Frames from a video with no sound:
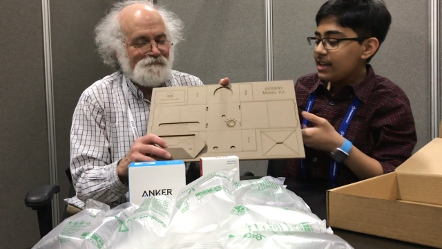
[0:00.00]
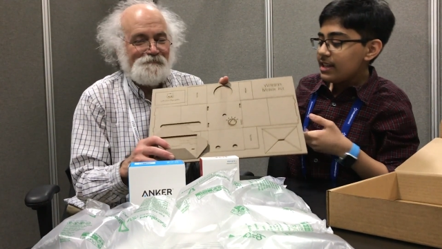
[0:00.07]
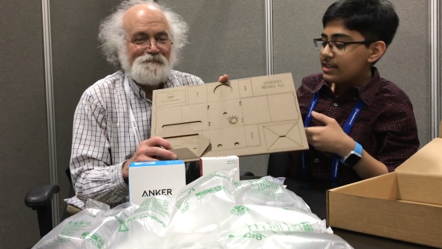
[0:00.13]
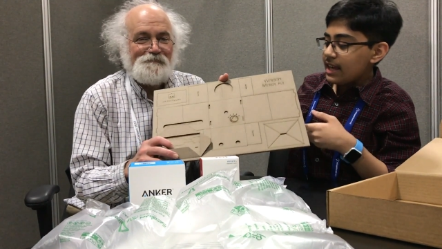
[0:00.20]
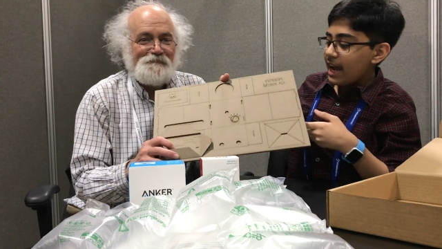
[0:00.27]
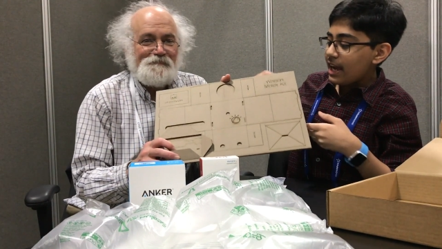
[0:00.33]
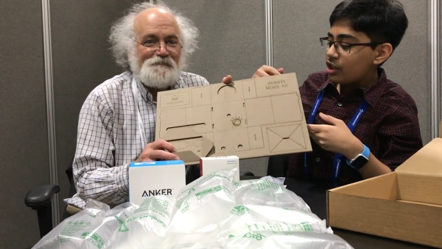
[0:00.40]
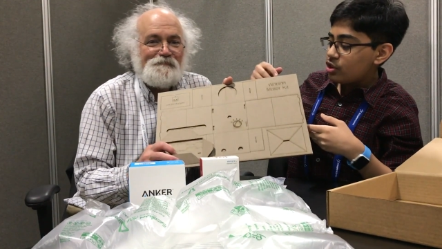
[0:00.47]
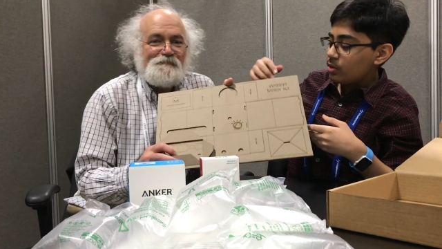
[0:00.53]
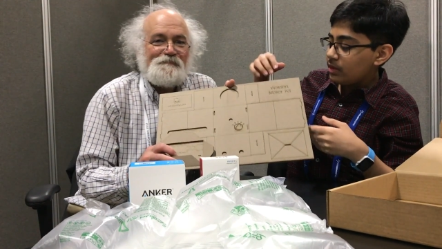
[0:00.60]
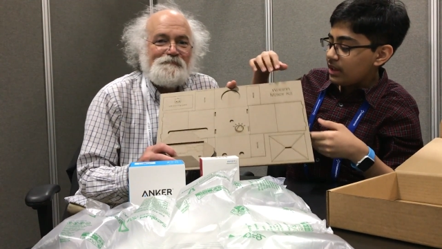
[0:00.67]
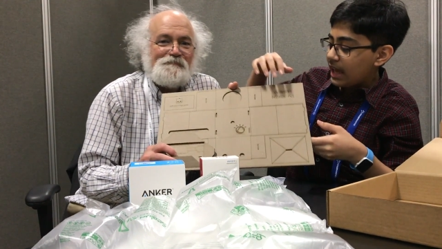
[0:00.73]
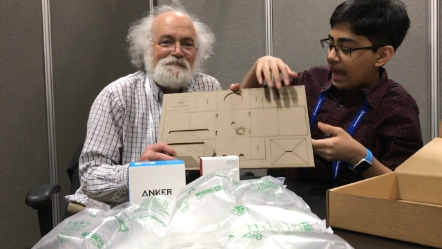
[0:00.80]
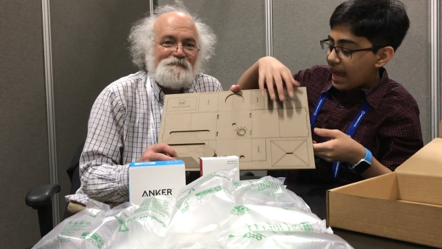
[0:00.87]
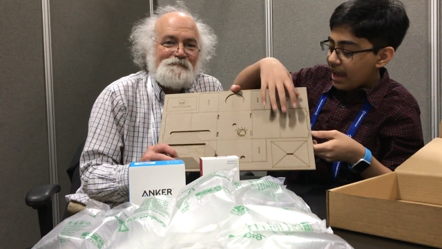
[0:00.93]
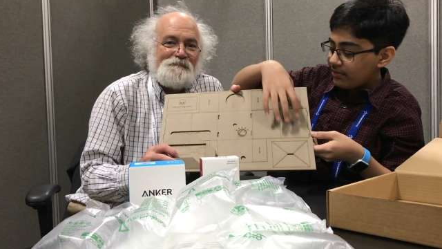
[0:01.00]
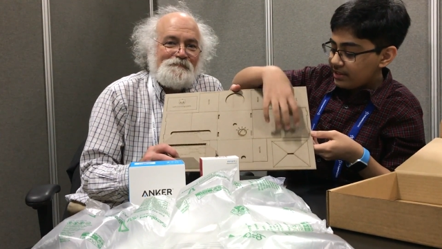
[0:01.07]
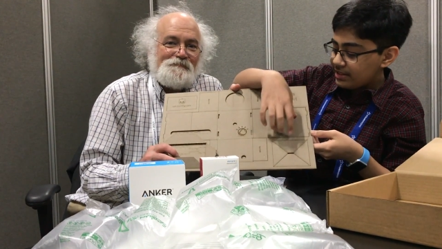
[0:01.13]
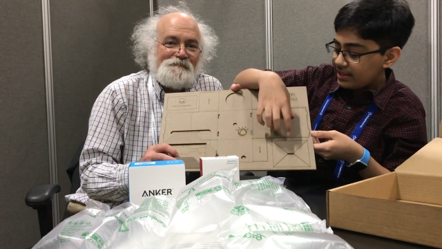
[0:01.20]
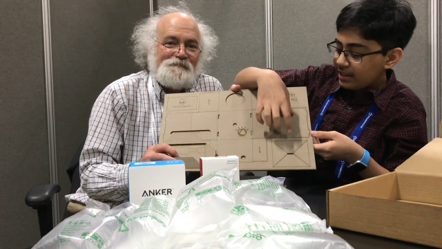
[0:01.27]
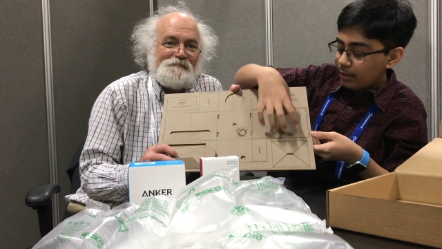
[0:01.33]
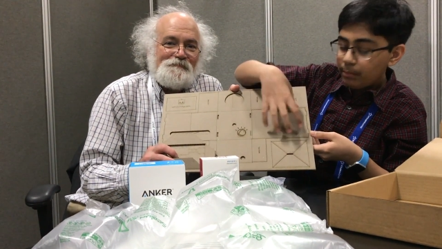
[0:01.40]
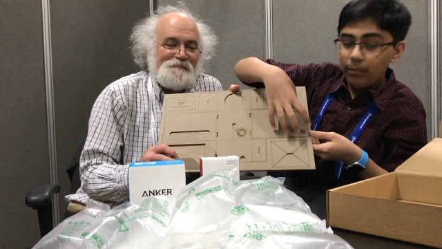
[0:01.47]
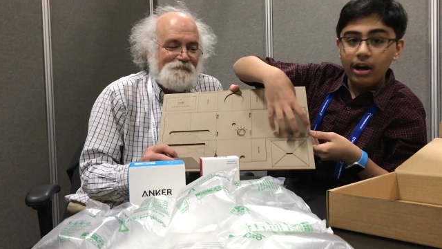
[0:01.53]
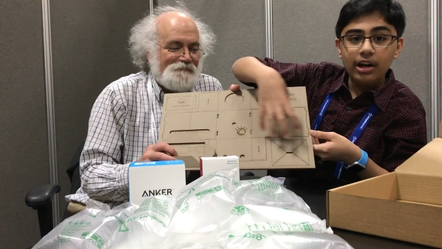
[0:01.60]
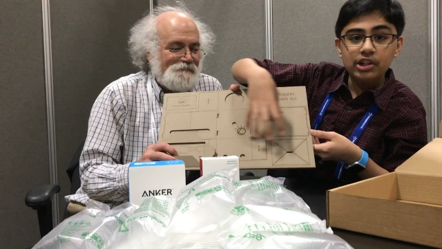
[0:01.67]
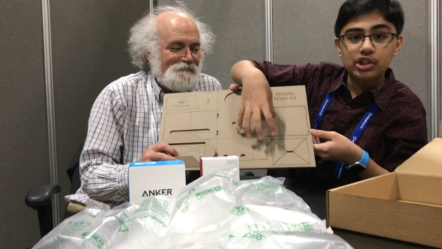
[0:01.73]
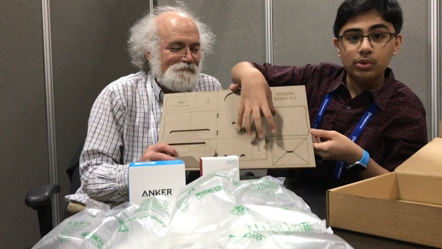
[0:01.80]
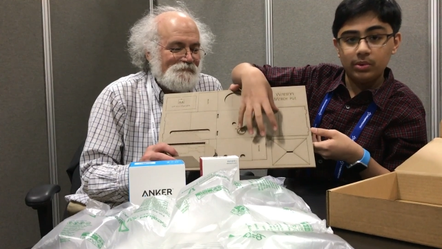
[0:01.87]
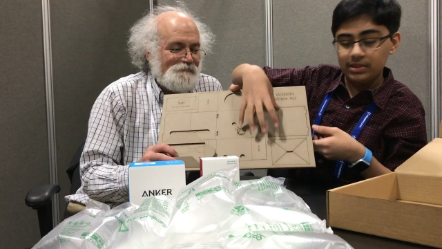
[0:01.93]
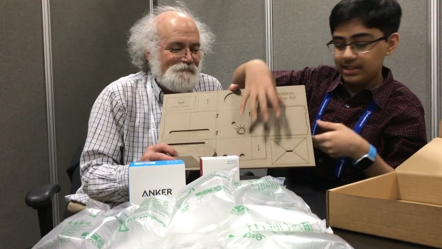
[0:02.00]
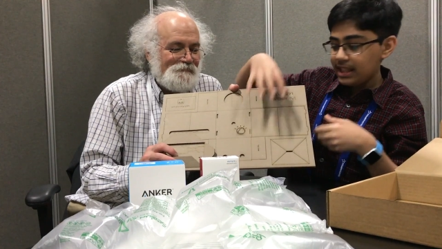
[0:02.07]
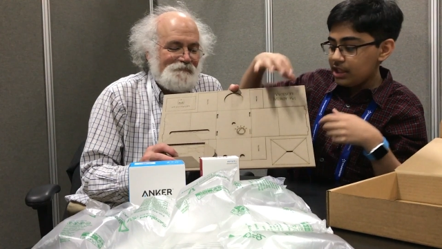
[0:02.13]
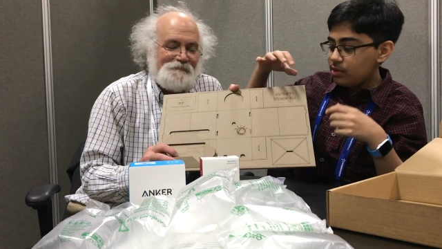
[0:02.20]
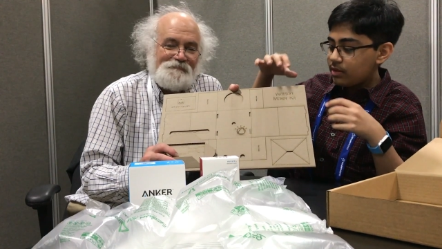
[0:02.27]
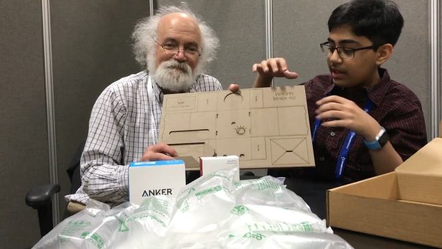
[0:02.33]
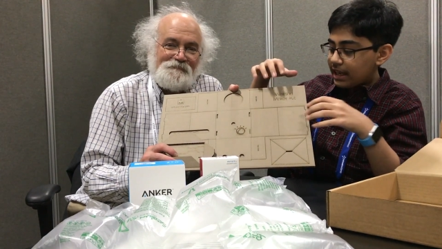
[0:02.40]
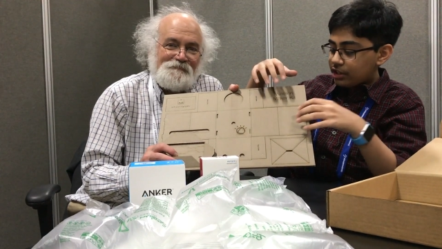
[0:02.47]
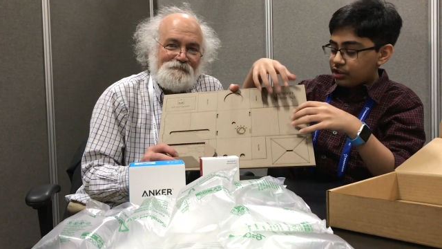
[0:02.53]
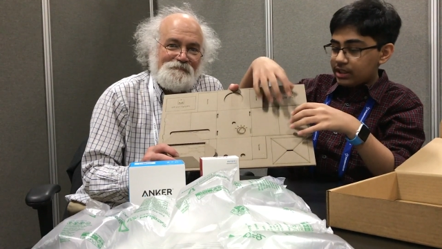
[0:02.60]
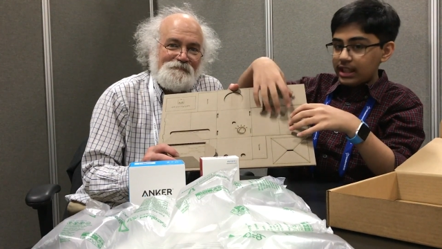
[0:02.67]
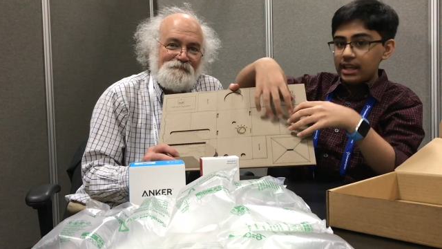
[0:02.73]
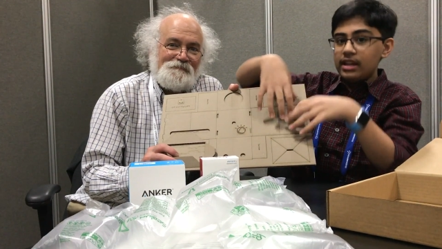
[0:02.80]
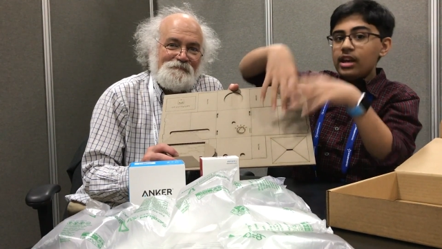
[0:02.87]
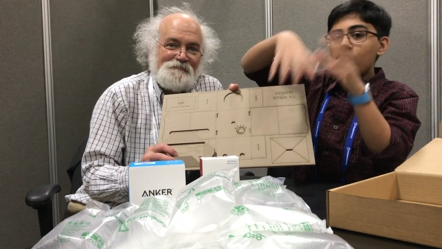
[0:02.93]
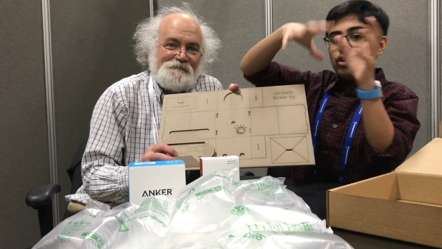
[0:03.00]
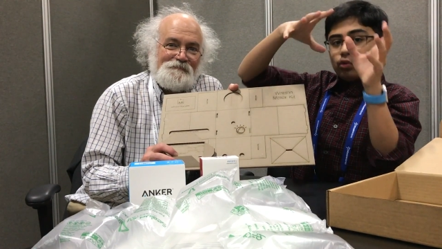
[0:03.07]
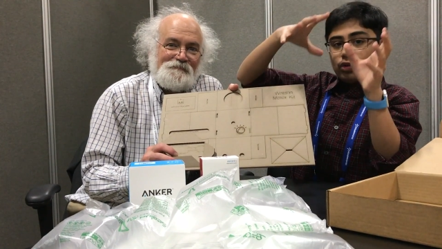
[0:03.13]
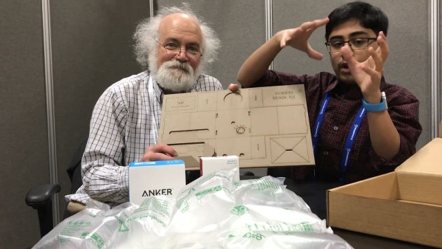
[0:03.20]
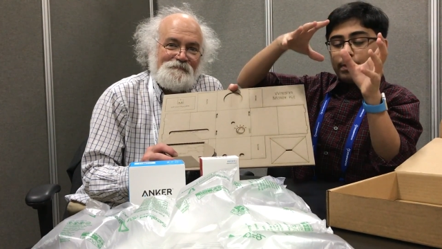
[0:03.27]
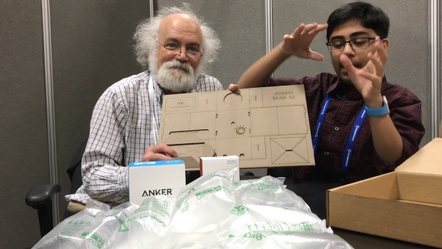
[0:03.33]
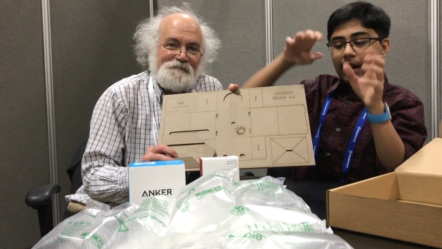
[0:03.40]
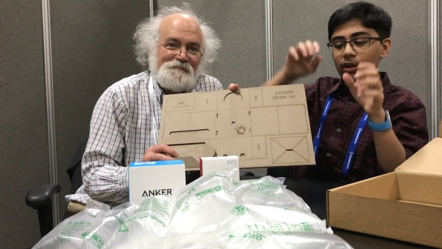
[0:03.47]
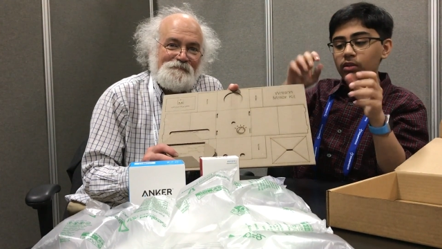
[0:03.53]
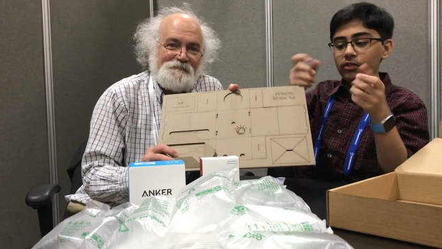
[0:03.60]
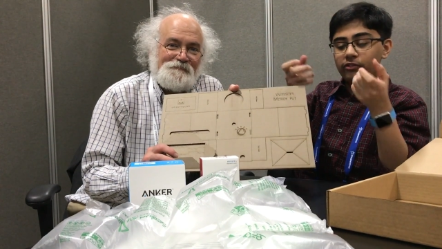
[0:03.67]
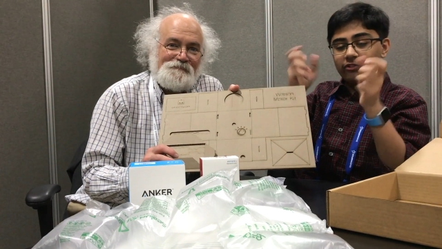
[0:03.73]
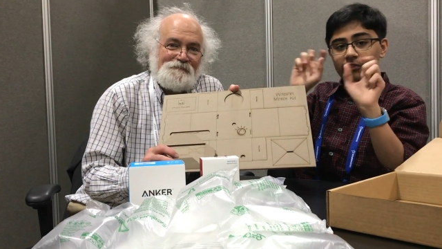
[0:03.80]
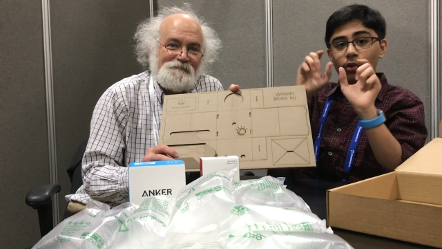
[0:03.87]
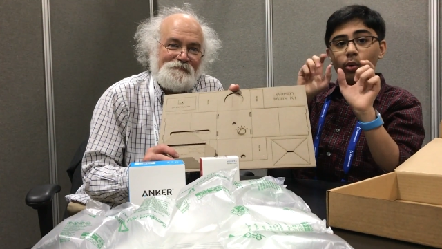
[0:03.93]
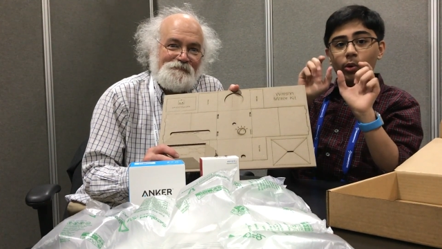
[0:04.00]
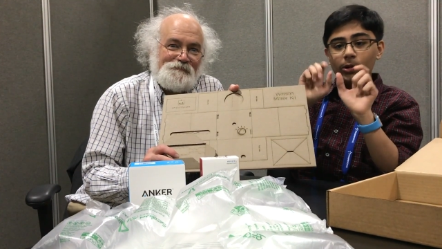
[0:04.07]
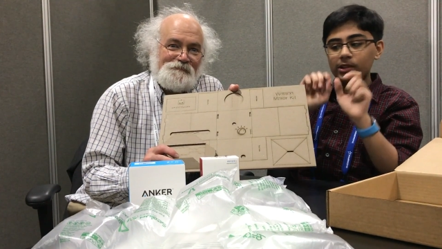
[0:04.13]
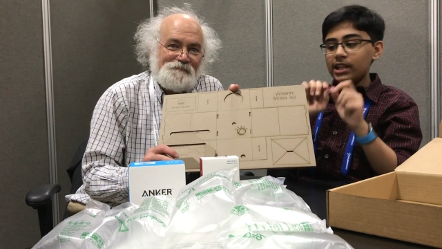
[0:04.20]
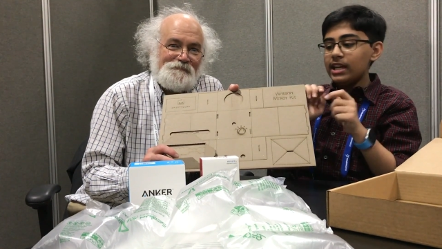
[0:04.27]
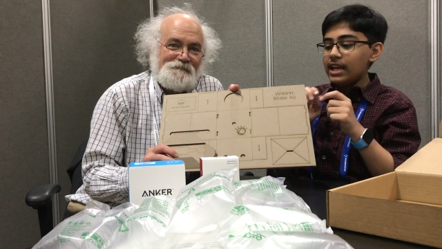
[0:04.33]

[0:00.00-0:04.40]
Speaker 1: to actually have these little modules that you can actually then rip out, fold,